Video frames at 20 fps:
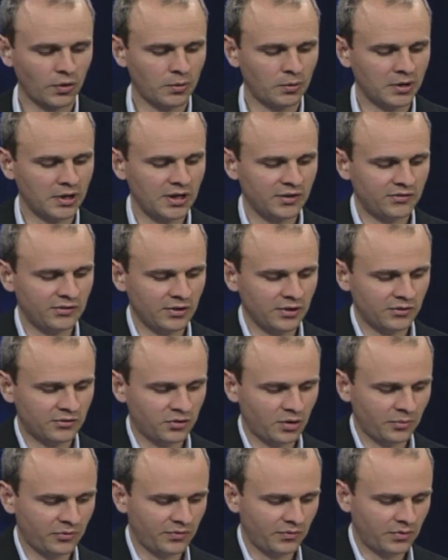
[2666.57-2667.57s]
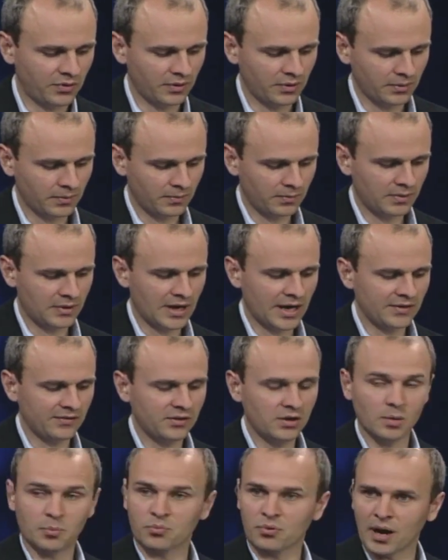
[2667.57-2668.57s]
So I want to get to, in terms of the, the
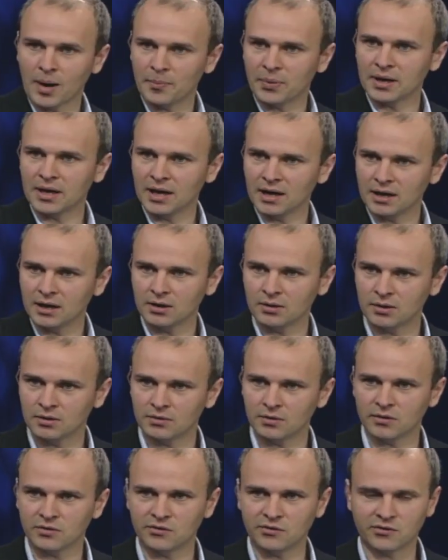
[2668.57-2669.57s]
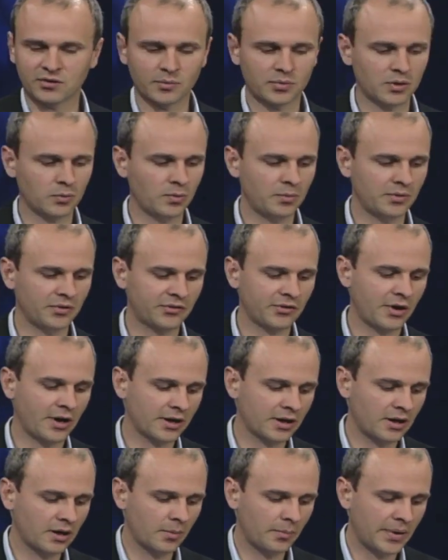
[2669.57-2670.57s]
idea of propagating, this is something we've been
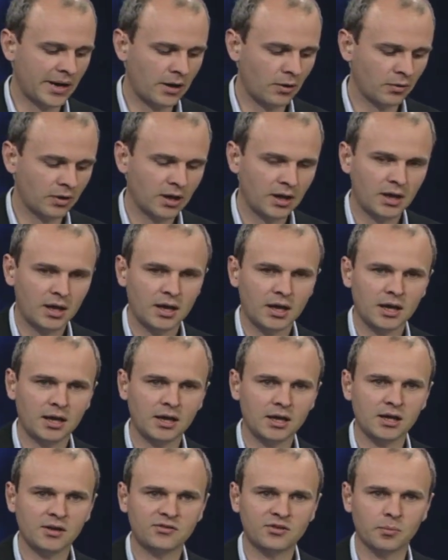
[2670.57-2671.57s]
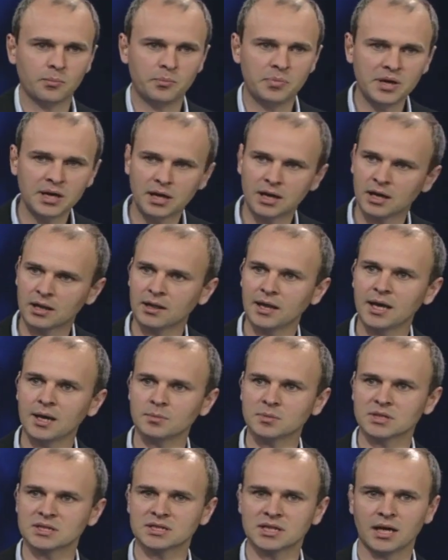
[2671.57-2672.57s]
talking about, and it, it's a big
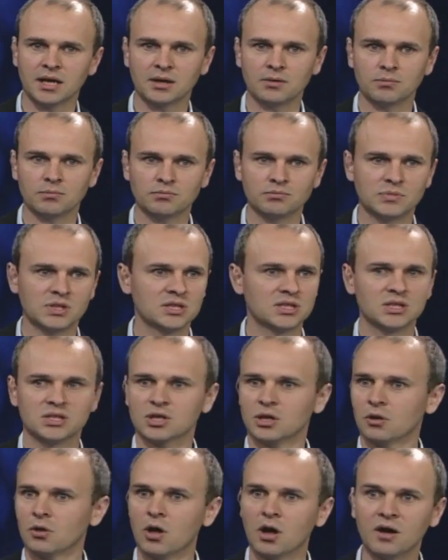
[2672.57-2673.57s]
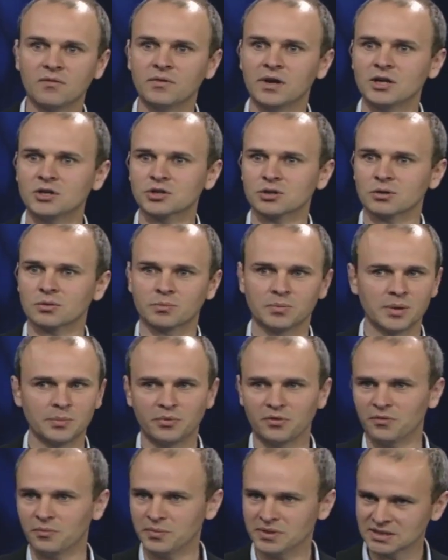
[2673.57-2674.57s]
claim to say this is a law of nature.
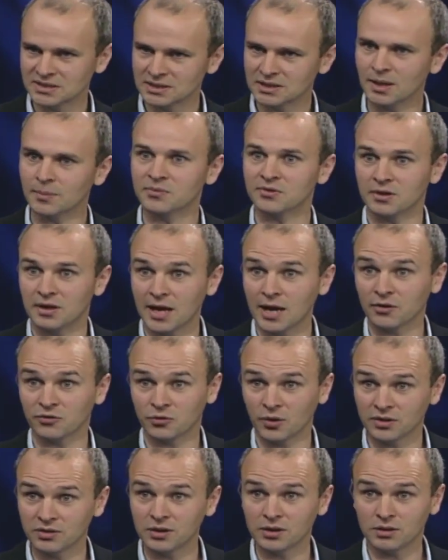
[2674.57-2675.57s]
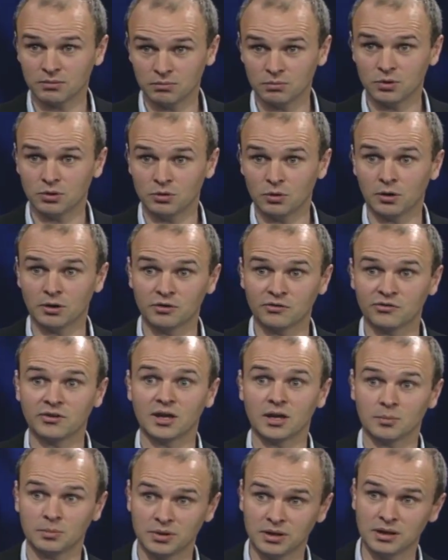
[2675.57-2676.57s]
People have missed it up to now. So I think, you know,
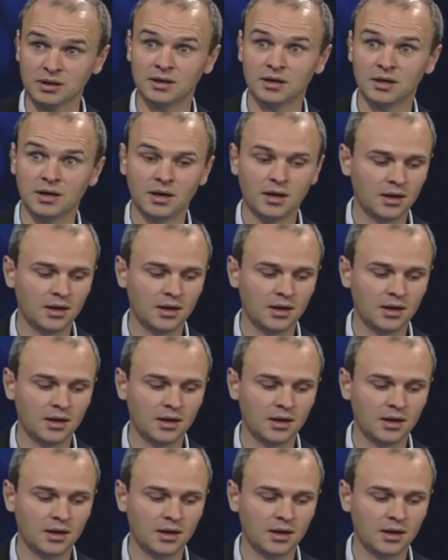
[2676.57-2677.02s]
understandably,